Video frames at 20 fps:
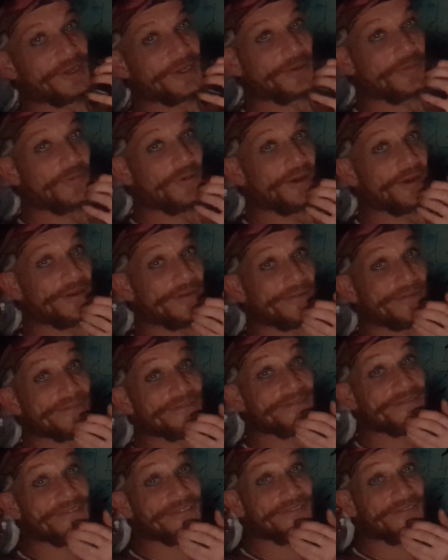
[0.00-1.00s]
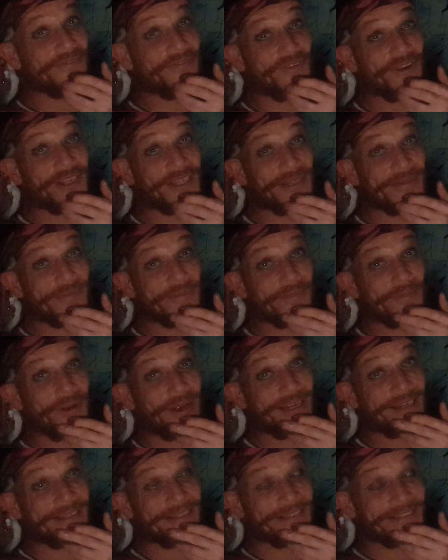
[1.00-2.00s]
little while. Fucking
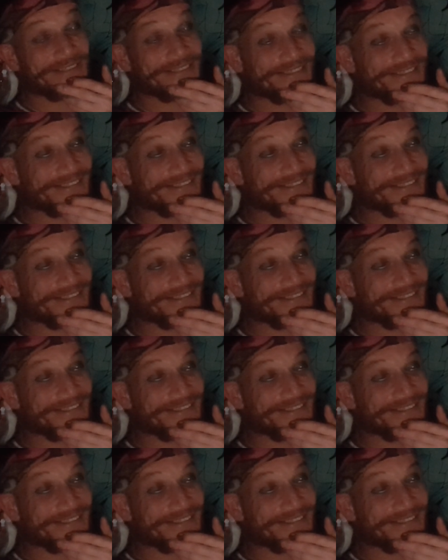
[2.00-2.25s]
wanker.